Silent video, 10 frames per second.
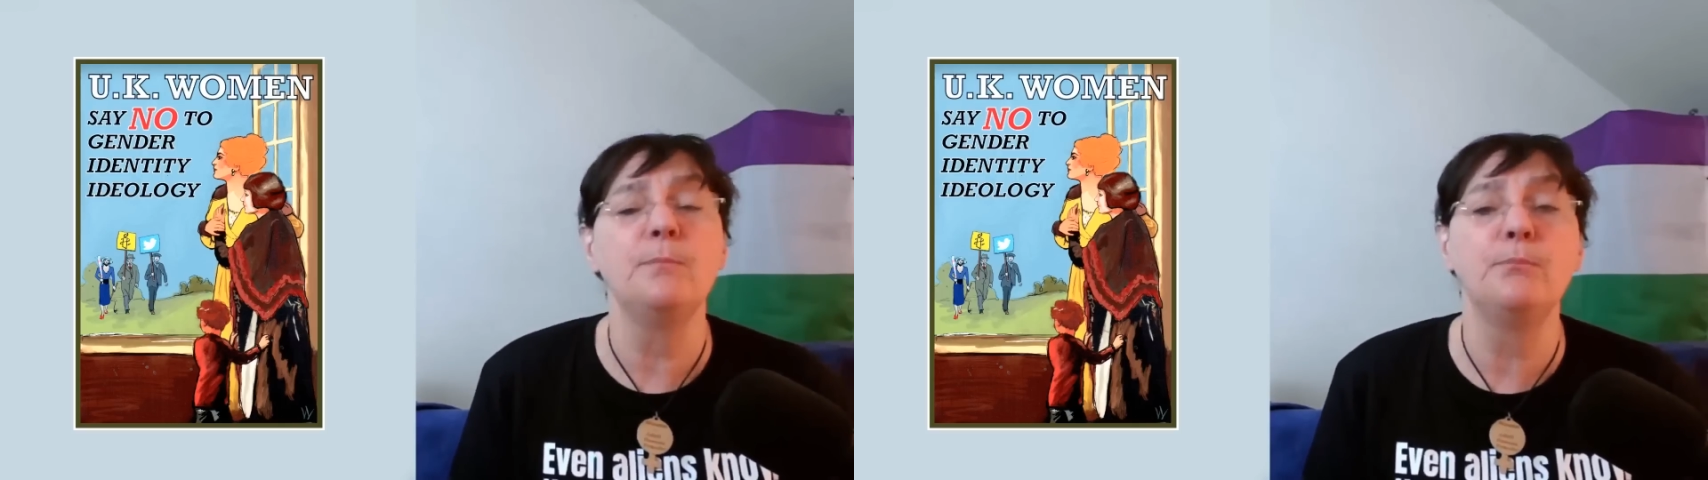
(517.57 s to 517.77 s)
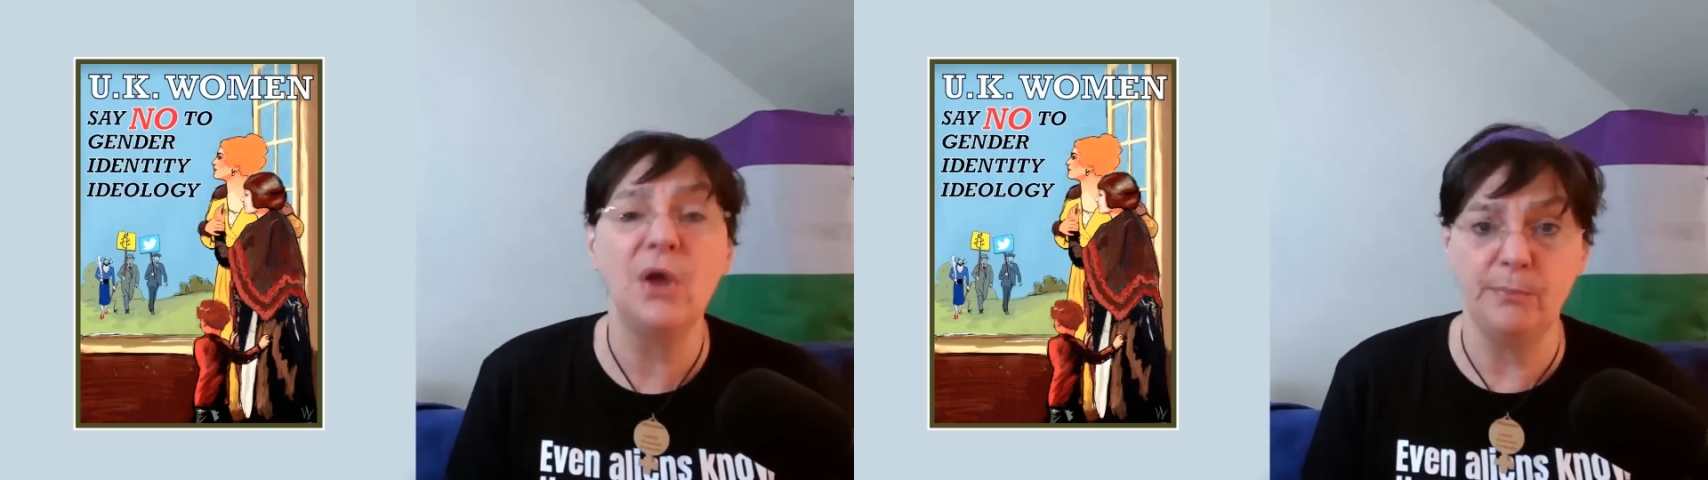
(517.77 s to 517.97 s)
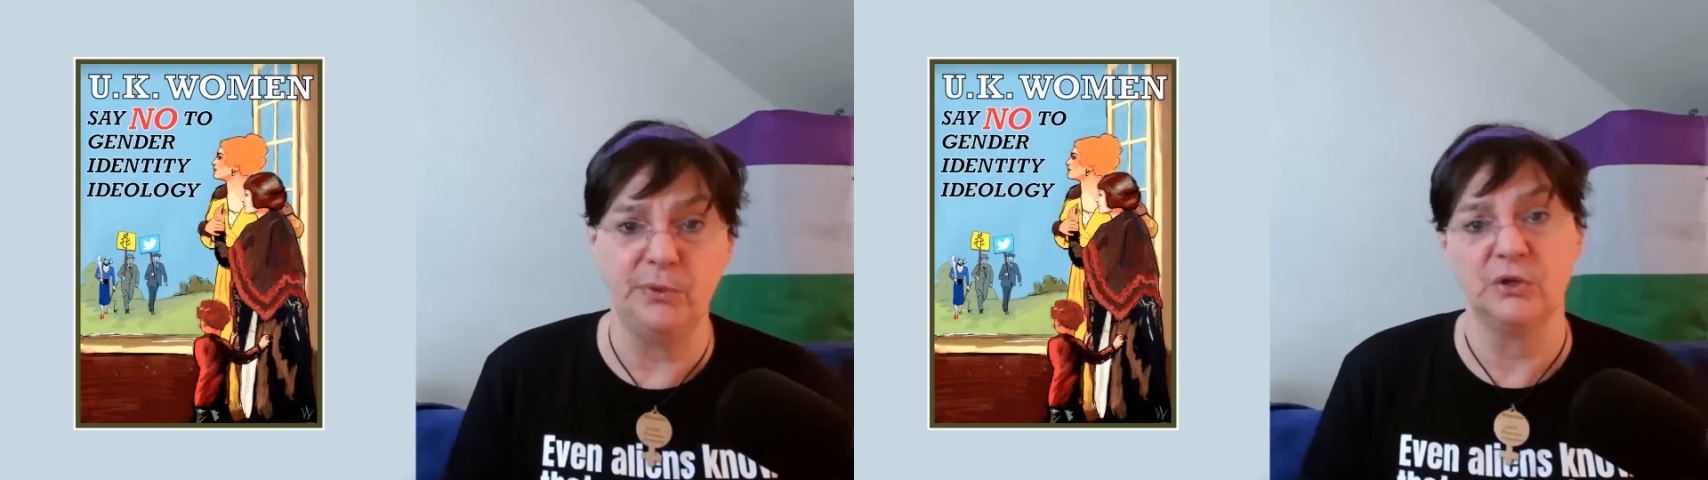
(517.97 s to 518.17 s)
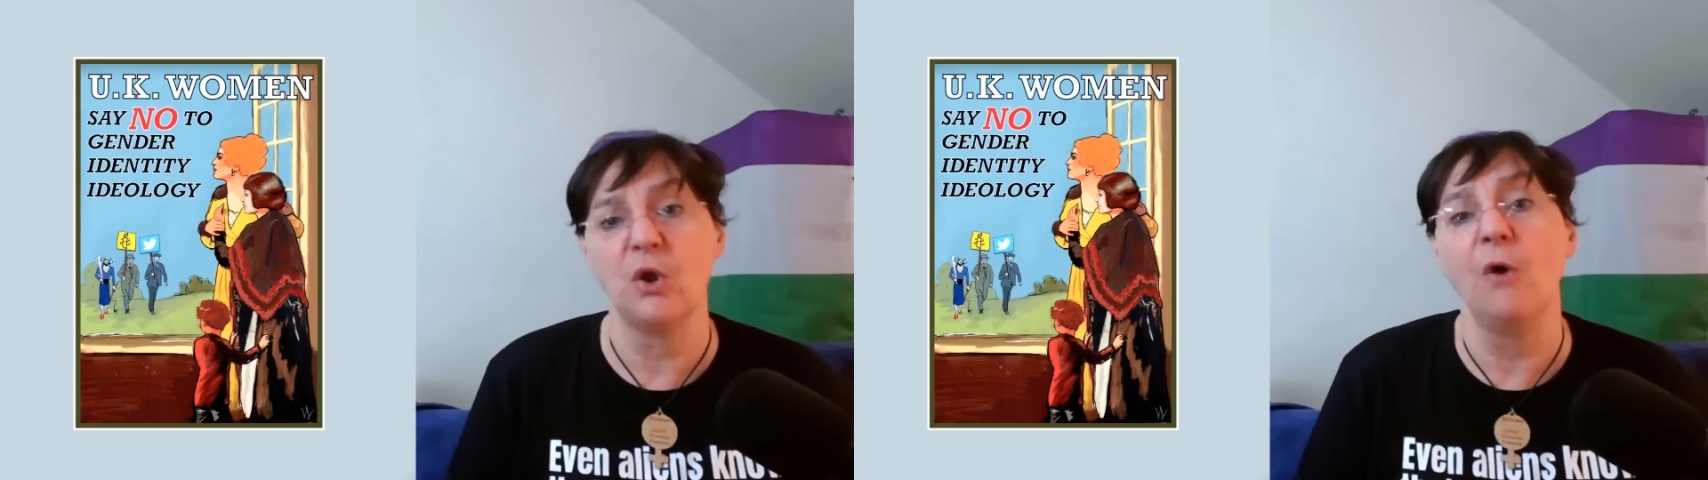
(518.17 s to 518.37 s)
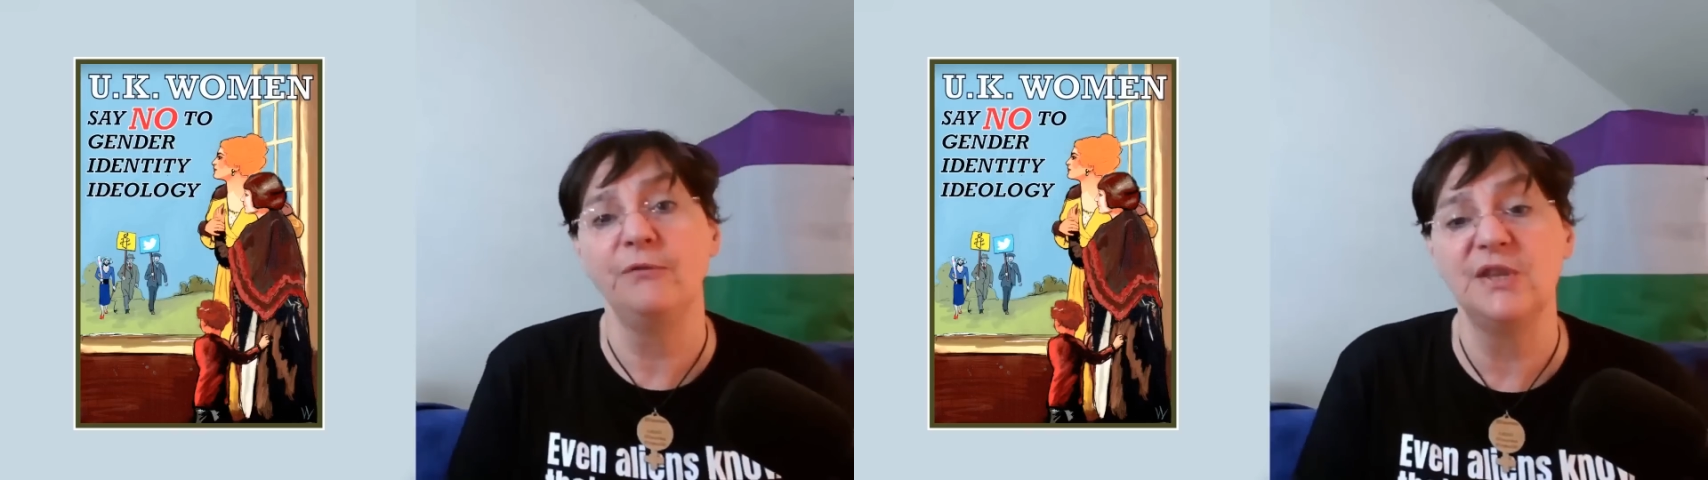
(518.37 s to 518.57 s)
The
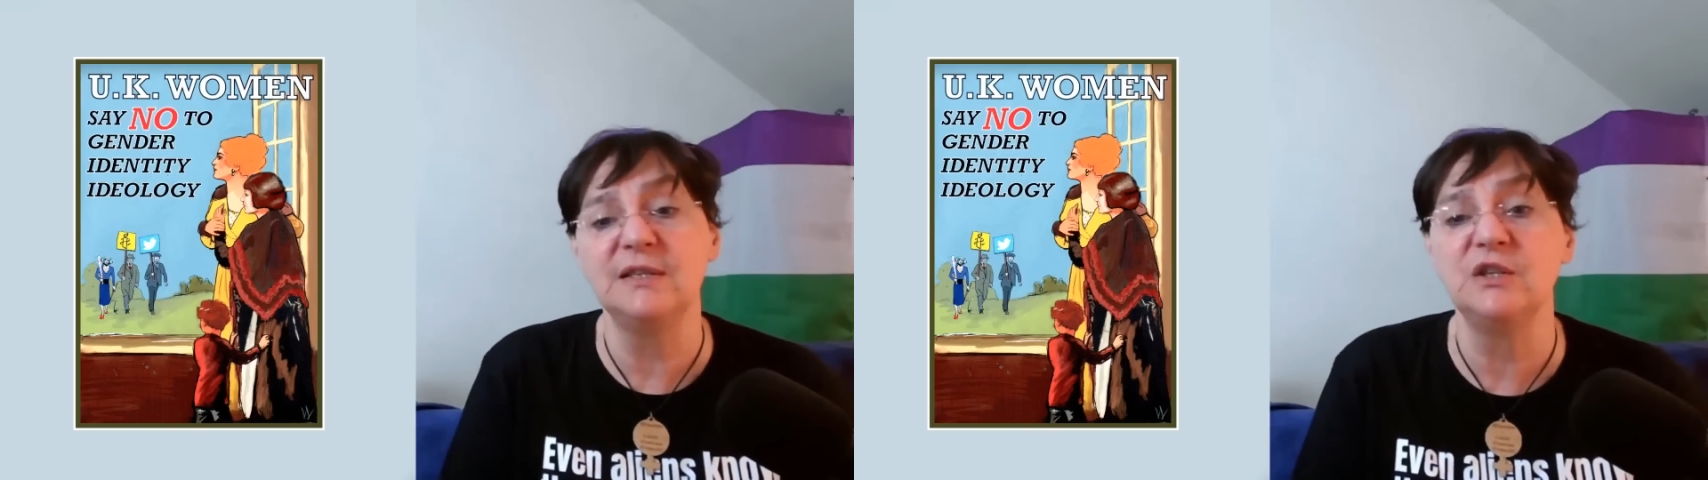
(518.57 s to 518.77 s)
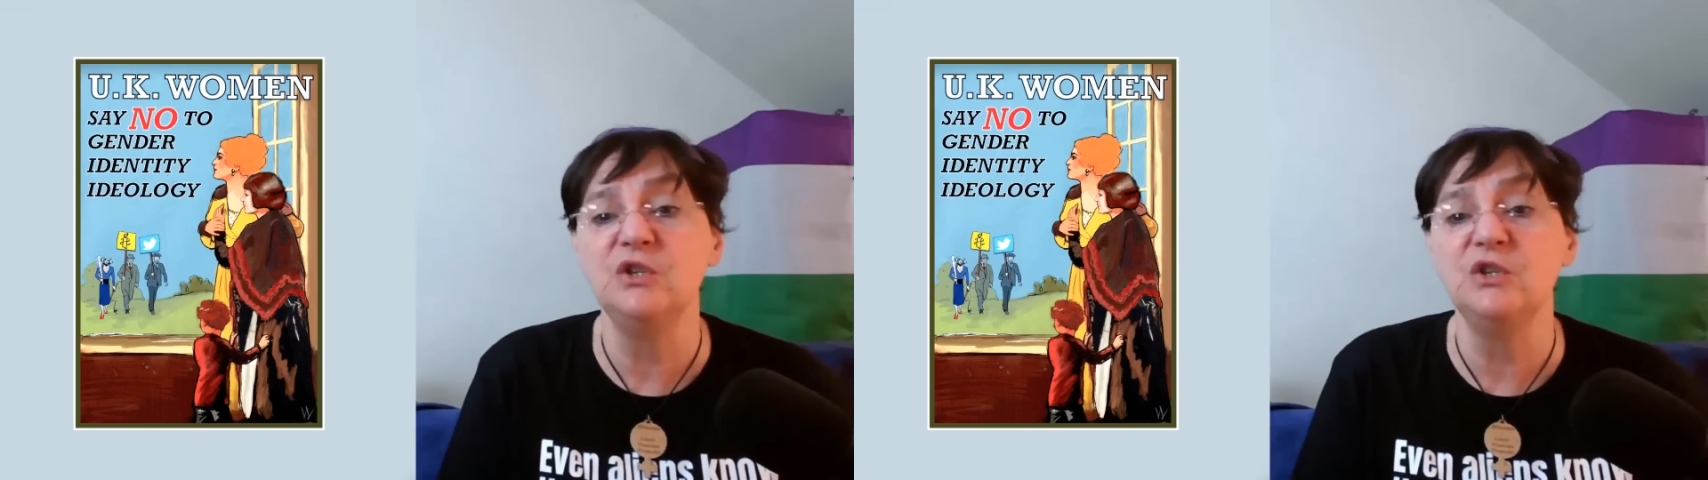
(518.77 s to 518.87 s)
purpose of this